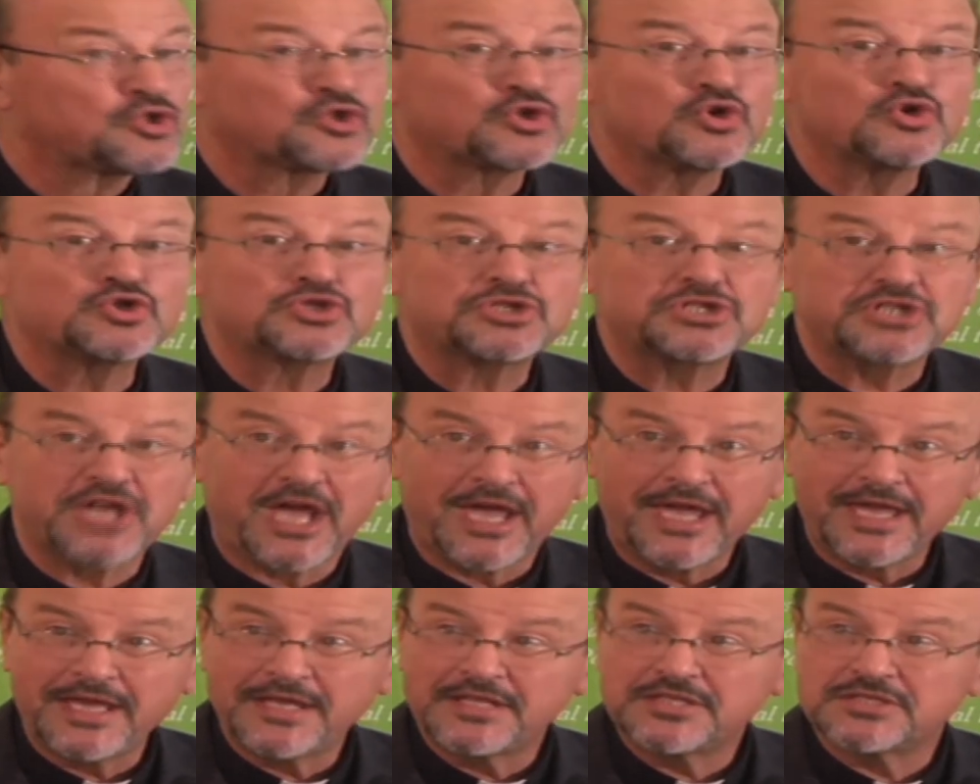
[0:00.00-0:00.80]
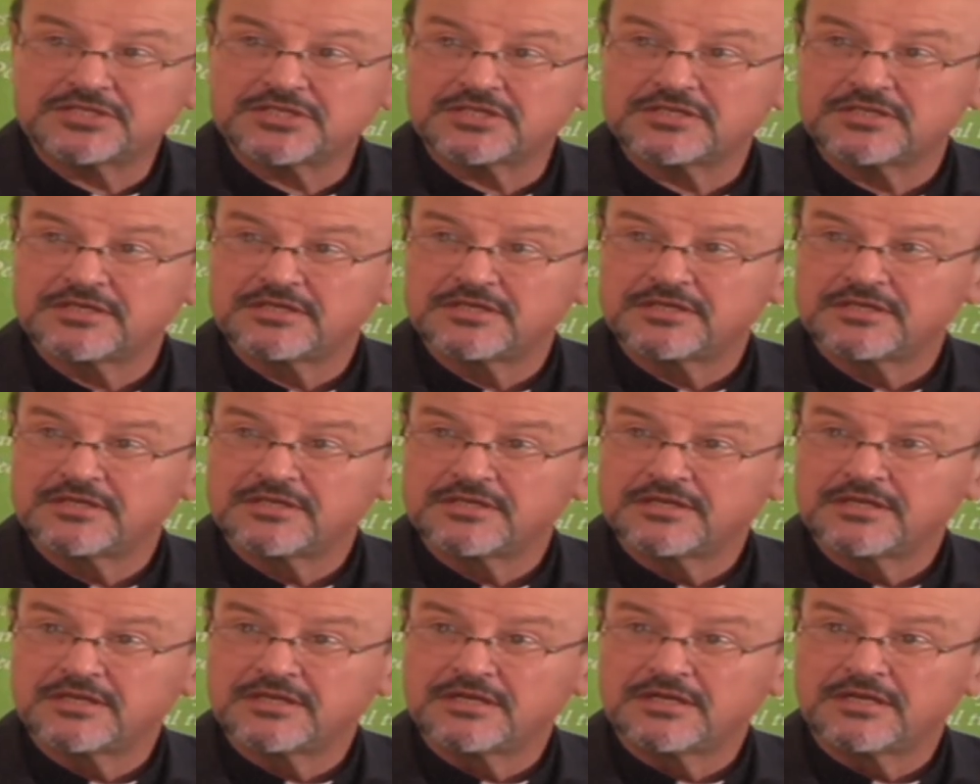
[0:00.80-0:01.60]
to change
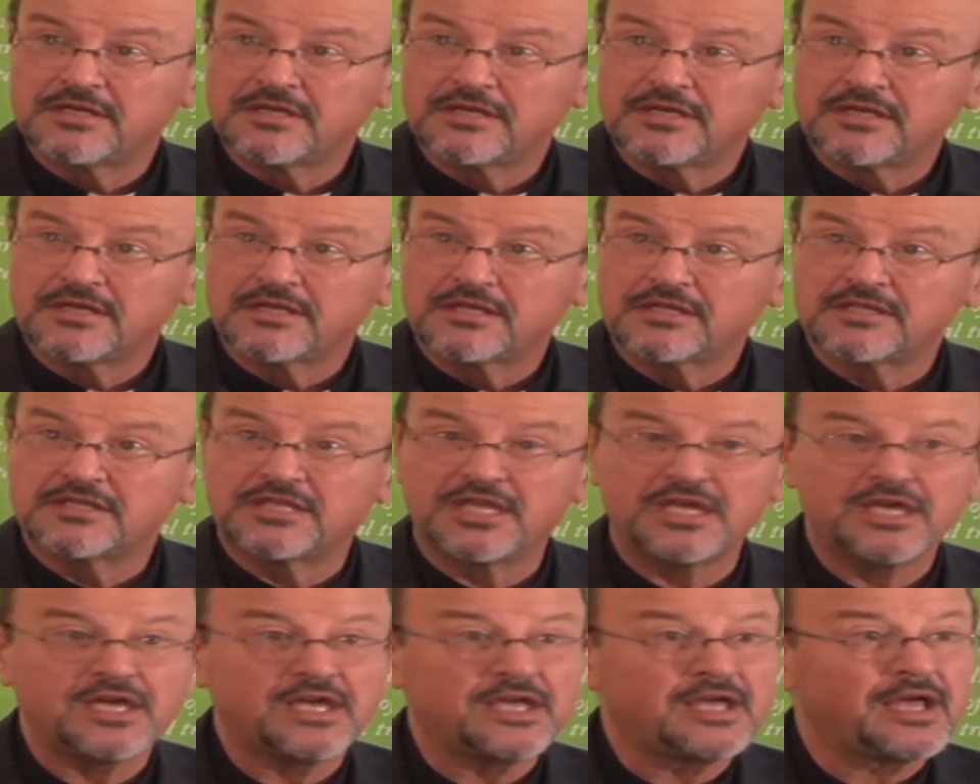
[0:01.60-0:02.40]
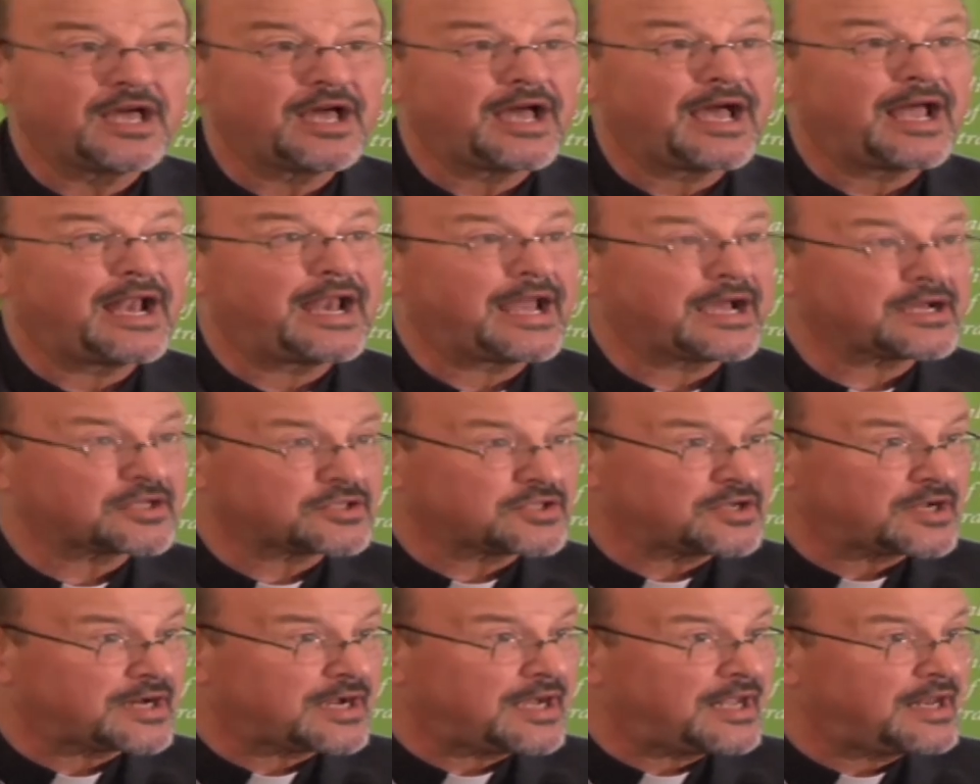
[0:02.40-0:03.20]
the
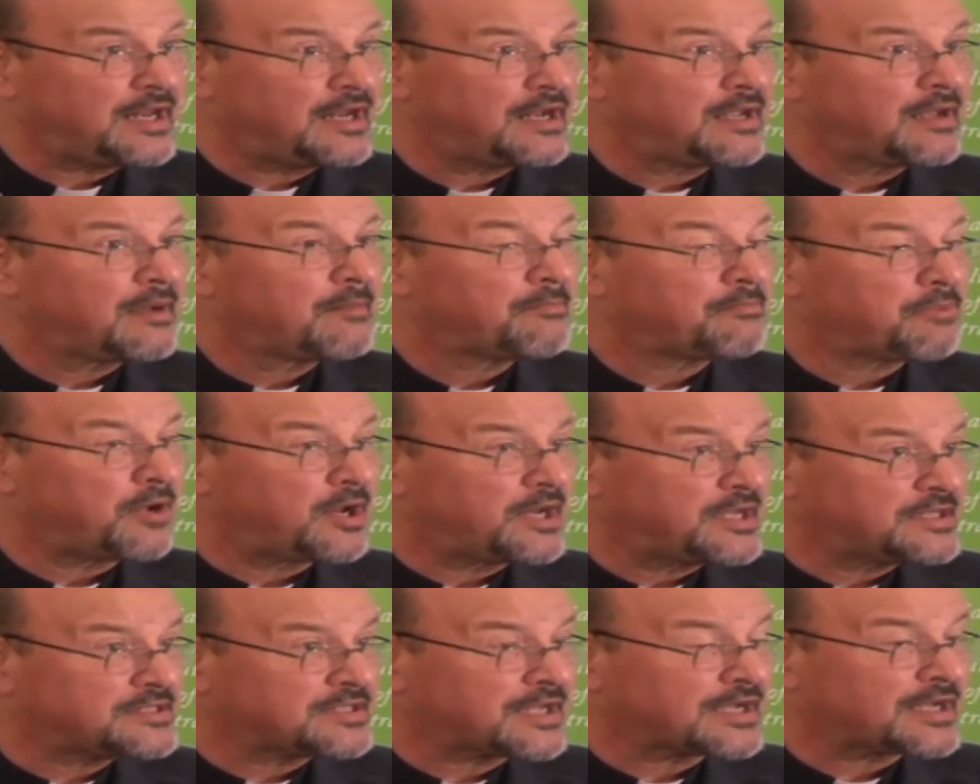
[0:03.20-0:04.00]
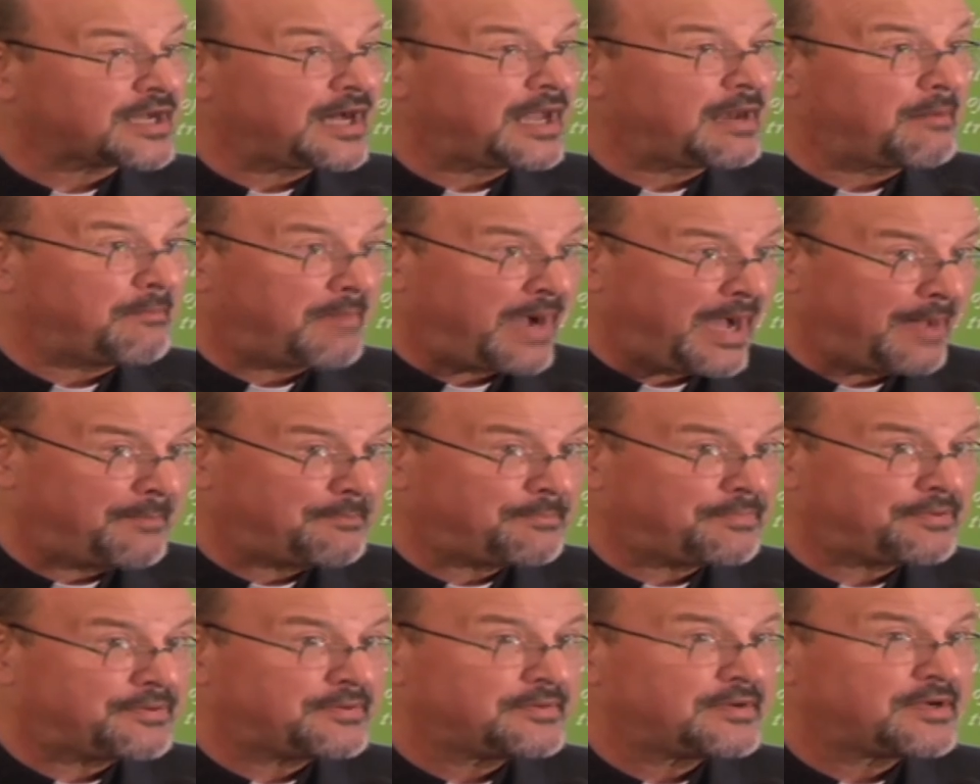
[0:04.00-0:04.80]
electoral political
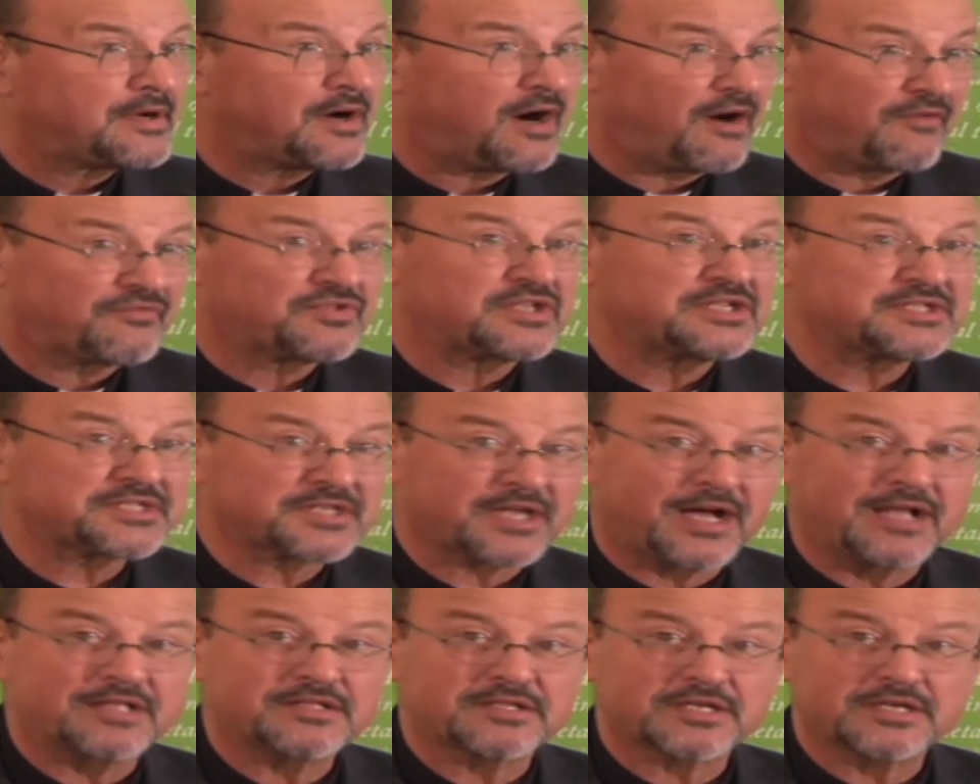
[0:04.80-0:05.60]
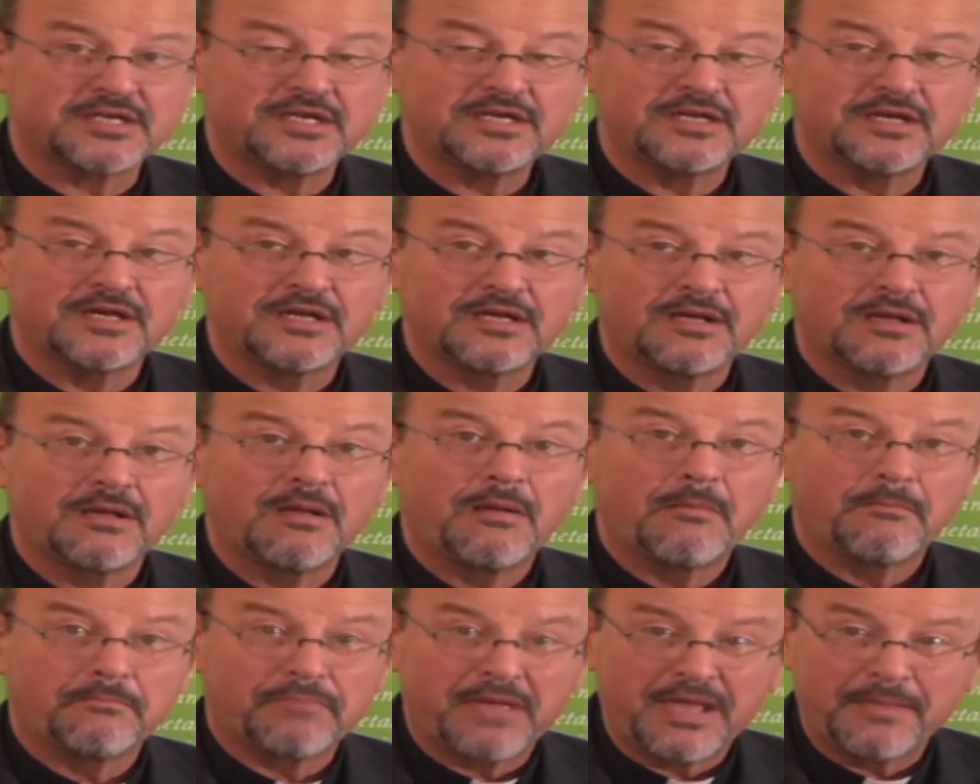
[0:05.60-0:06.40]
map of this country.
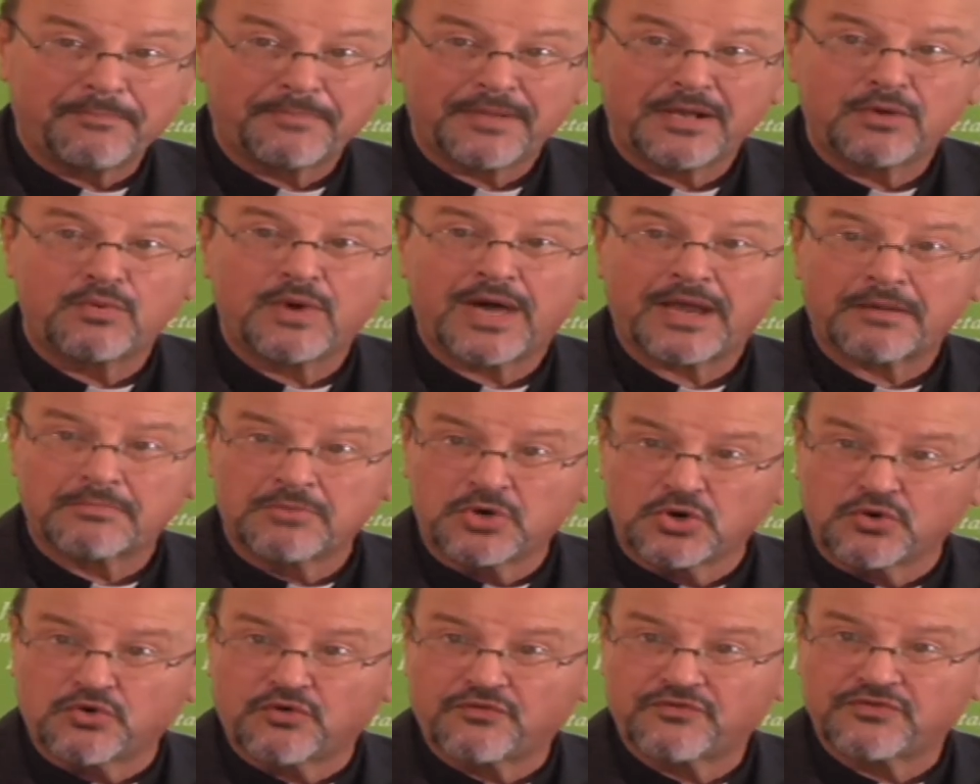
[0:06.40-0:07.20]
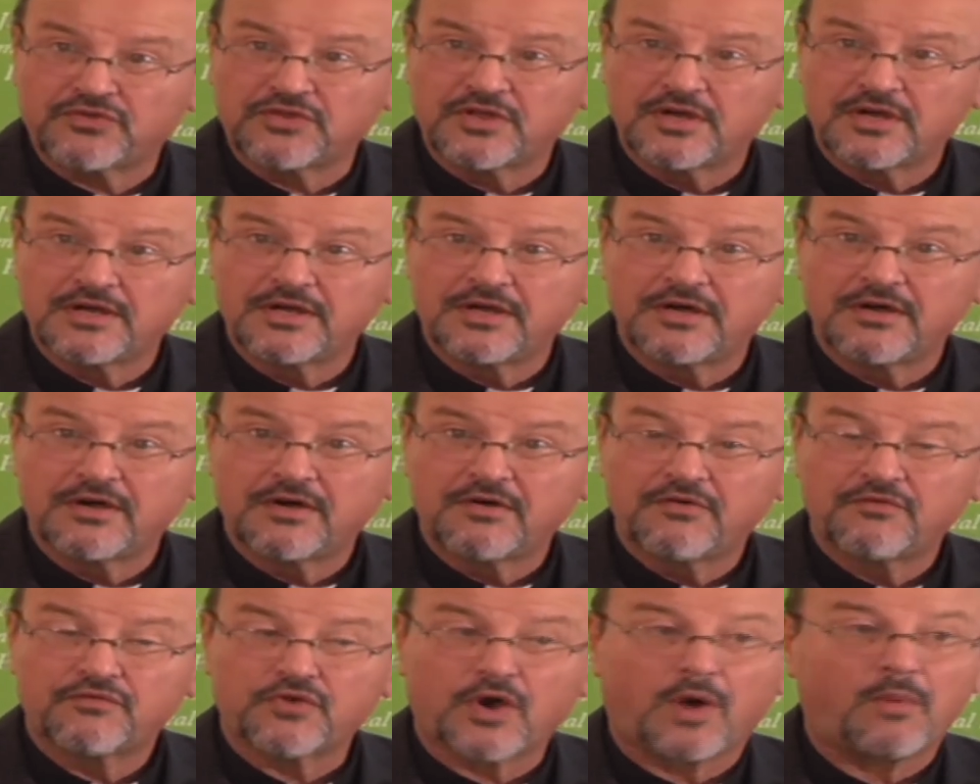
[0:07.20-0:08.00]
People were moved
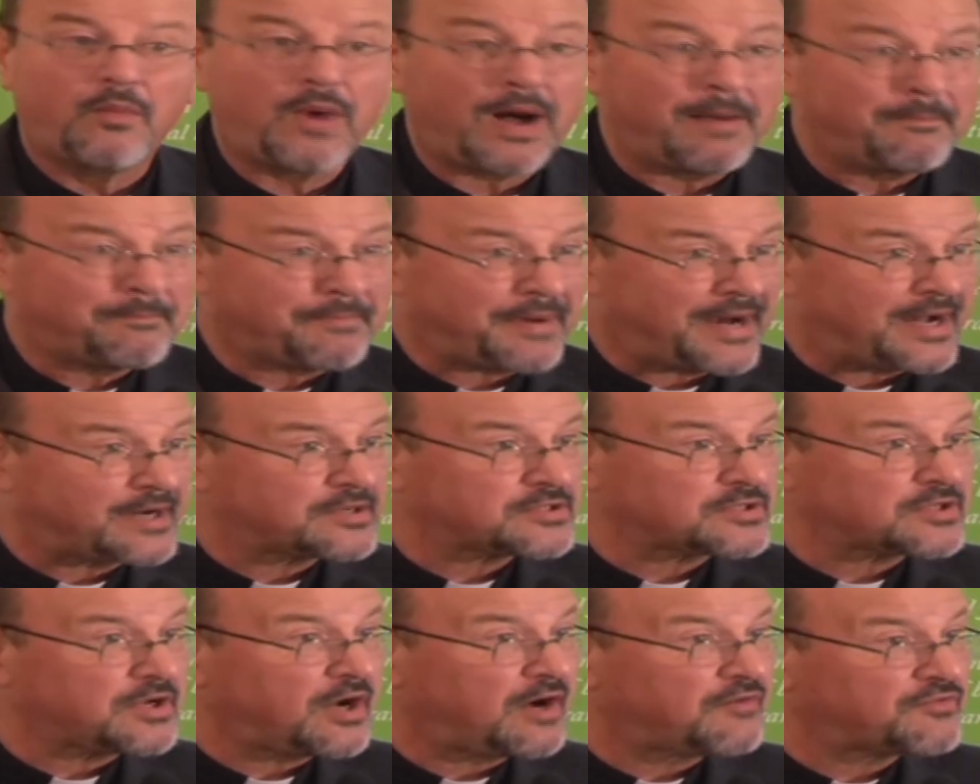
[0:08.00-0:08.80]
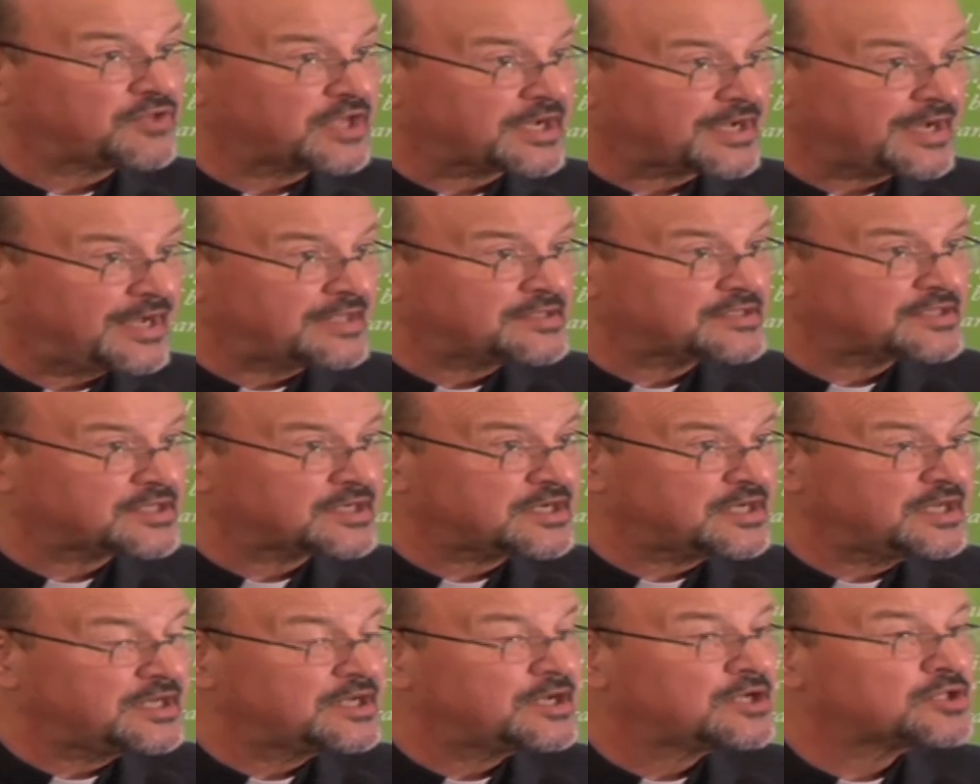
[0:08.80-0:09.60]
from one part of the
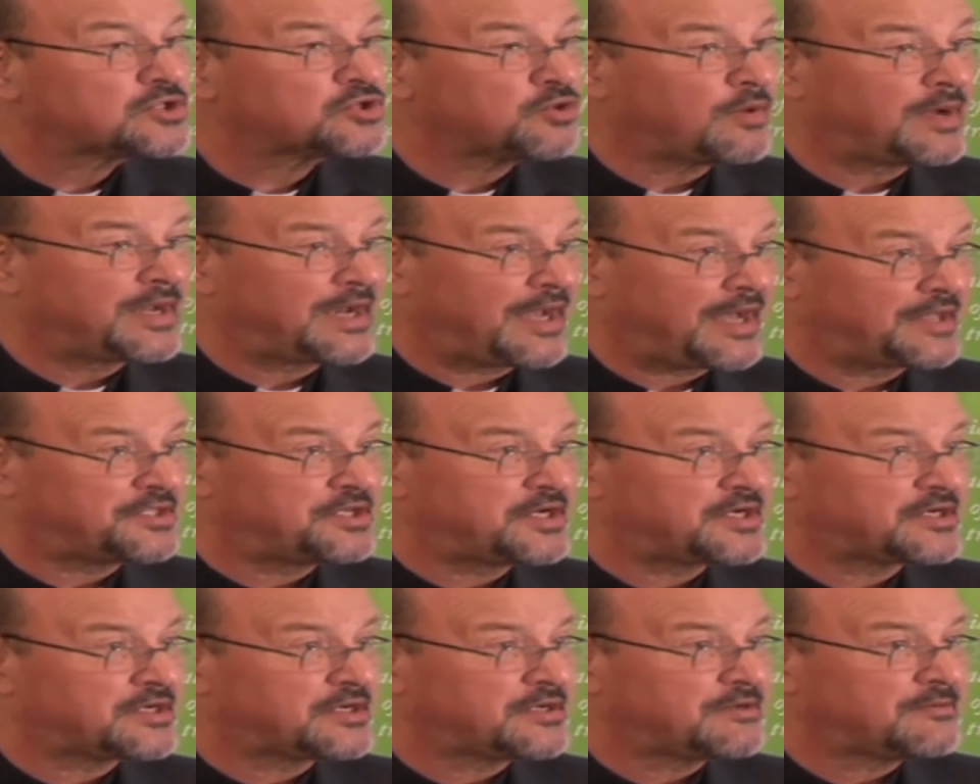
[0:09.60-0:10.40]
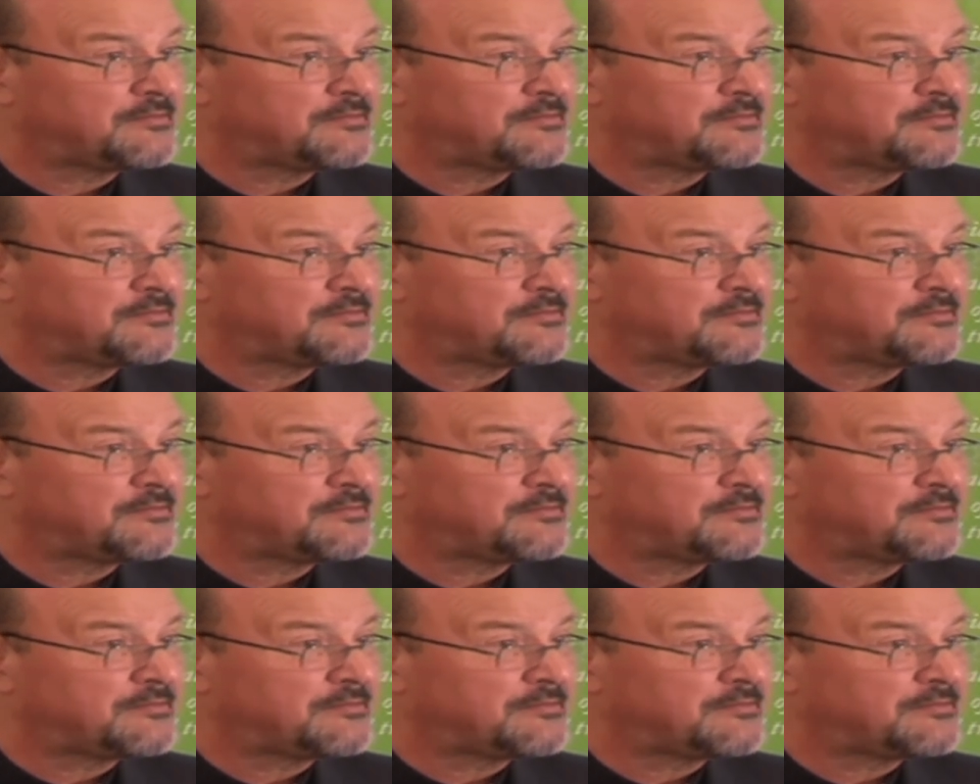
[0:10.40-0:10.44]
country to another.